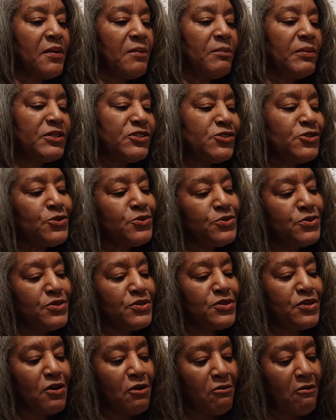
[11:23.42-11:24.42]
"But you
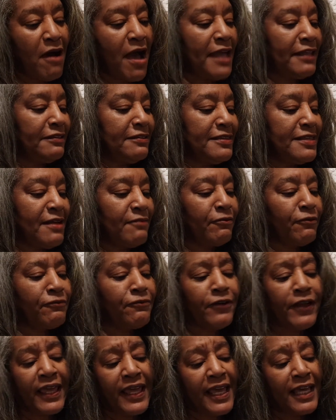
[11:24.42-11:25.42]
know I'd never
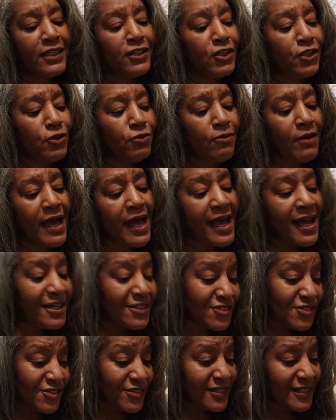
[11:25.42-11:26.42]
forget you,
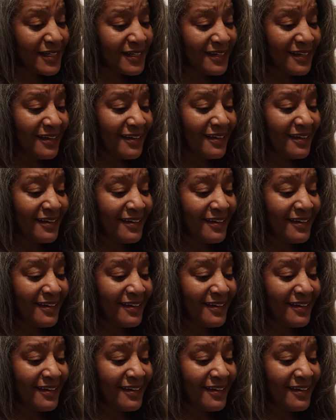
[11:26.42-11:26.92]
Ashley.